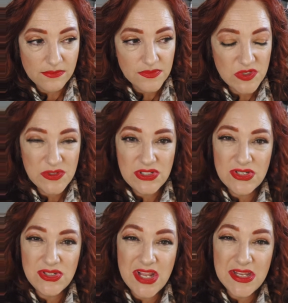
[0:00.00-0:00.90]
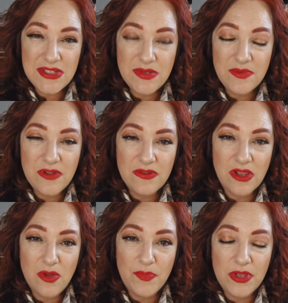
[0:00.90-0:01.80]
So it's just nice to be able to
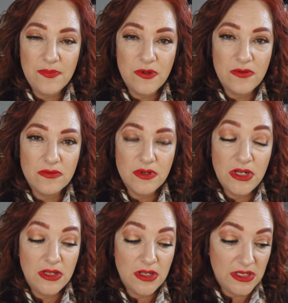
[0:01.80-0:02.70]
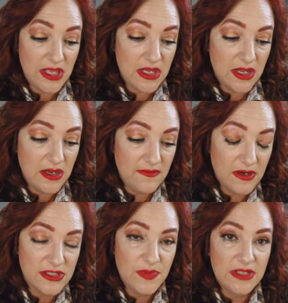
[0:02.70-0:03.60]
help people. And again, I never
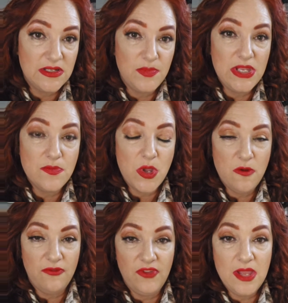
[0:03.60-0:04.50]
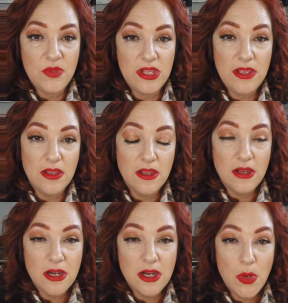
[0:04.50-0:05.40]
expected to be in my own family.
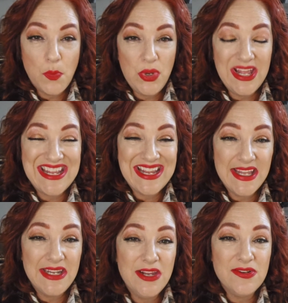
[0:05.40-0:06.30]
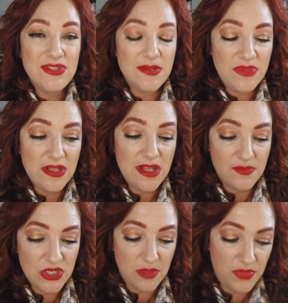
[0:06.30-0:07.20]
And here's something I'm
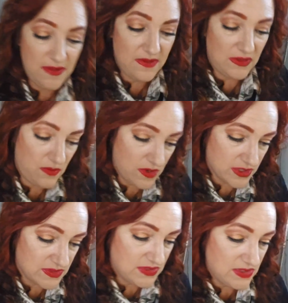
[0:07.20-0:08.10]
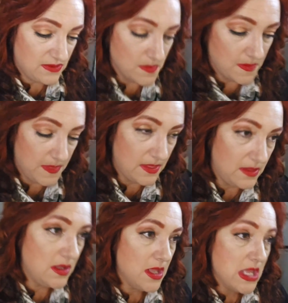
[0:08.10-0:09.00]
going to pivot towards too.
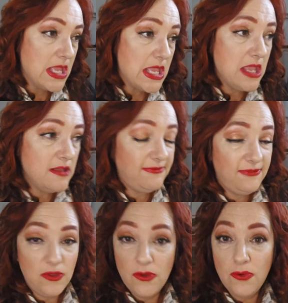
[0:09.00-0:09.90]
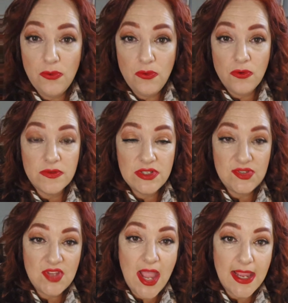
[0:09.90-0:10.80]
If you
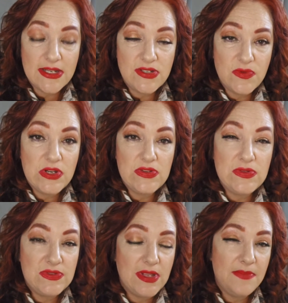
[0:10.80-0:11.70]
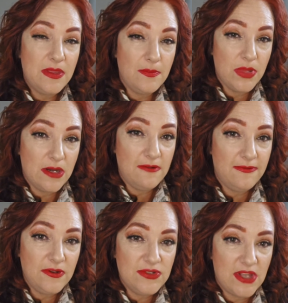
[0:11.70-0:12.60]
decide you want to do something better for
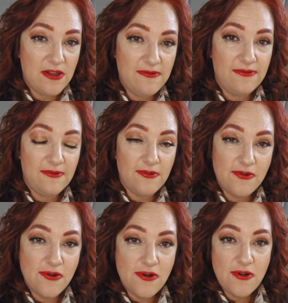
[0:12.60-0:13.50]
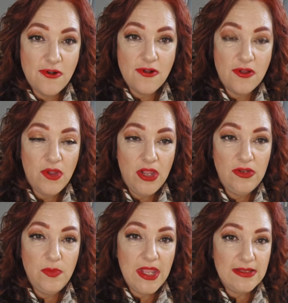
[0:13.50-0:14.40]
yourself and
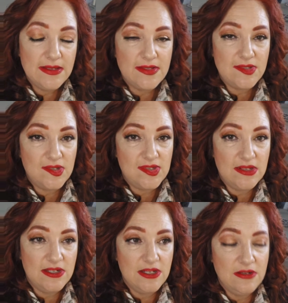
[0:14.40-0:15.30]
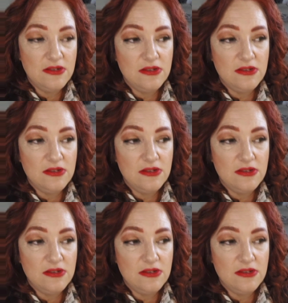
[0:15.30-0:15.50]
you make this decision,